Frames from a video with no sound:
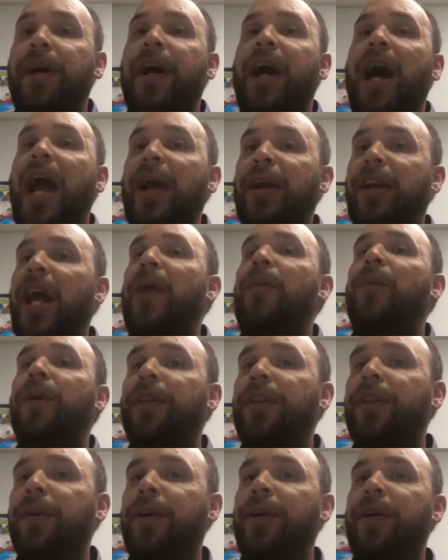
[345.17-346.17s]
But I
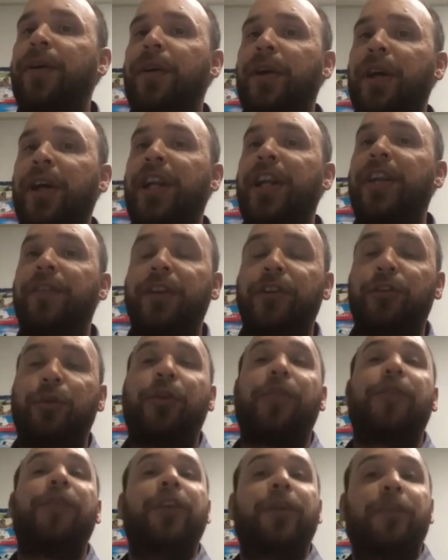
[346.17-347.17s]
want the
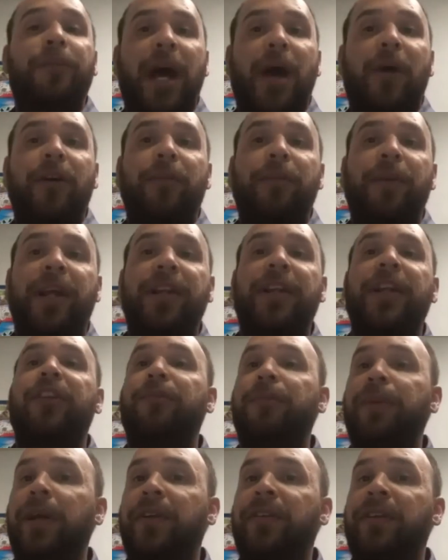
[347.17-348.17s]
individual to feel empowered about the
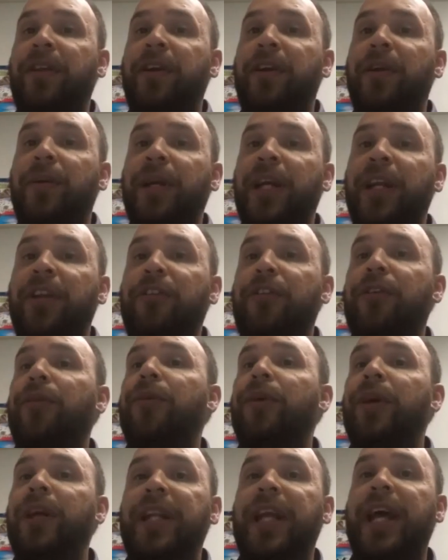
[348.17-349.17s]
experience that they're going
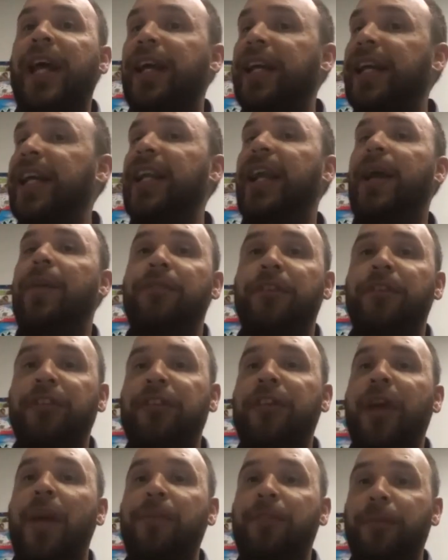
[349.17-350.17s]
into, and that again,
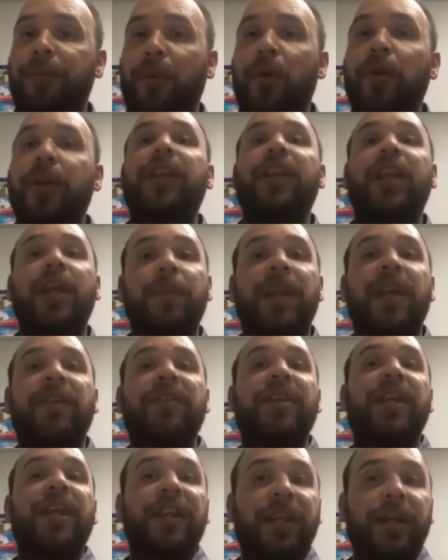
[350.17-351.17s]
I'm supporting them in
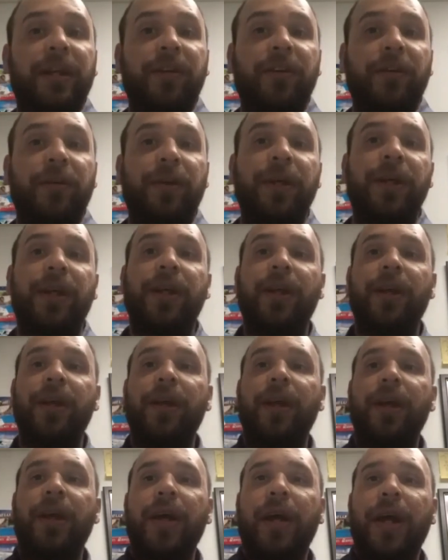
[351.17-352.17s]
everything they're
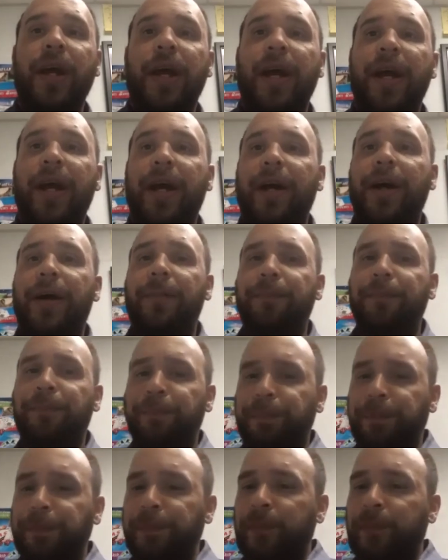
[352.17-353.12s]
doing.